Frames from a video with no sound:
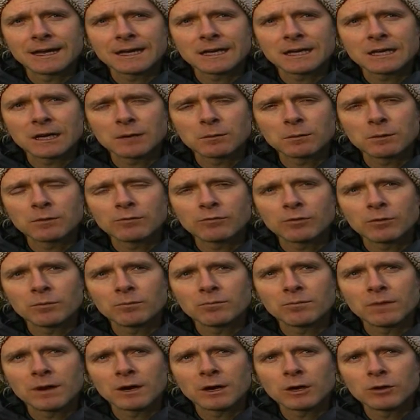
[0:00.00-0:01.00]
coming from
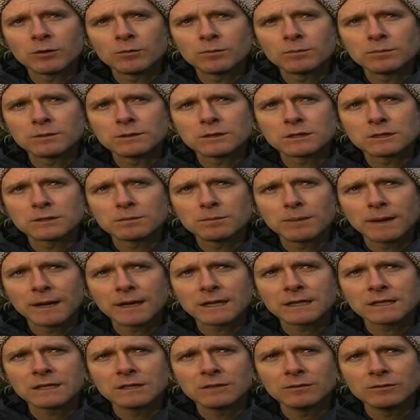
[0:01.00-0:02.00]
my own
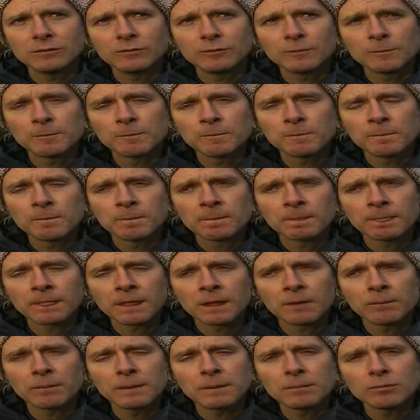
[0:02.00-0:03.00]
perspective.
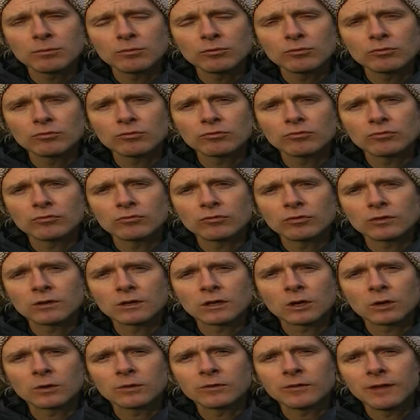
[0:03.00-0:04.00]
People
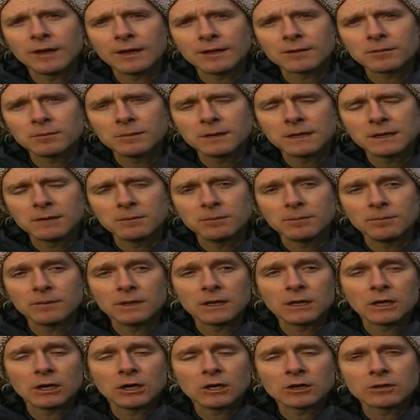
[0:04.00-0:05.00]
contact me
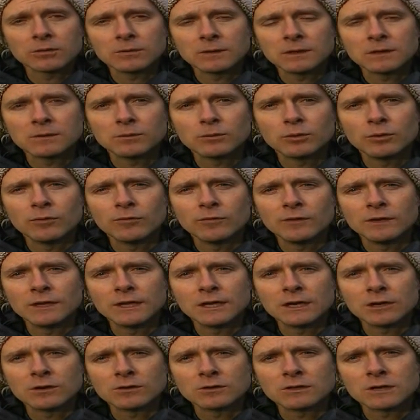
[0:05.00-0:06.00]
and ask me to put
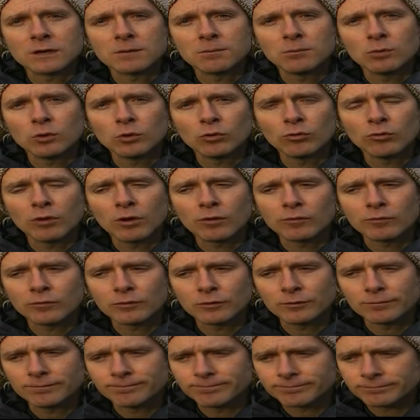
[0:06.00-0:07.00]
videos up more often
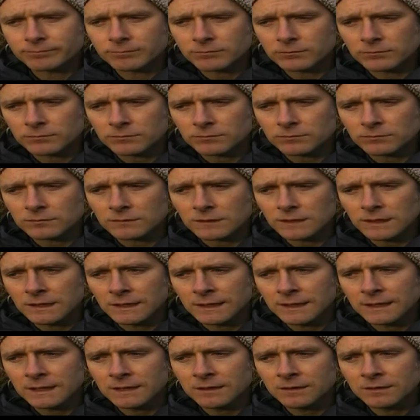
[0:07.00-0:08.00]

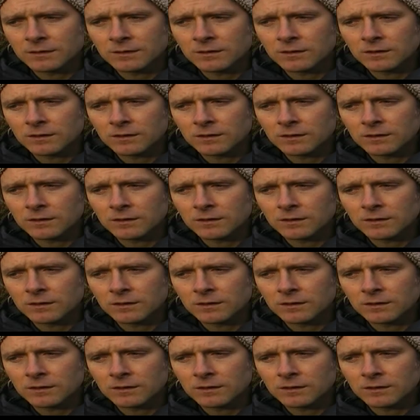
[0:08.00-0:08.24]
and